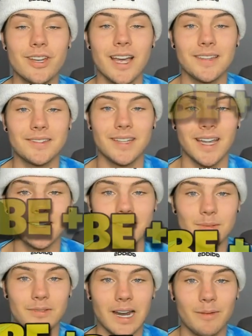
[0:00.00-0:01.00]
you guys stay
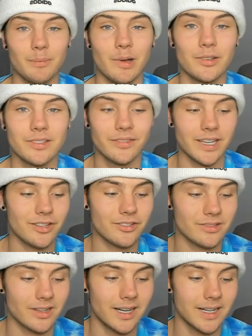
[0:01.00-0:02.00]
subscribed with post
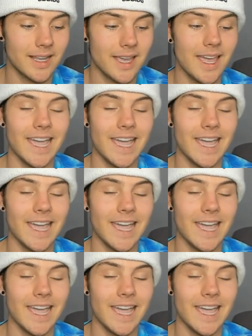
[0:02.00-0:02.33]
notifications on,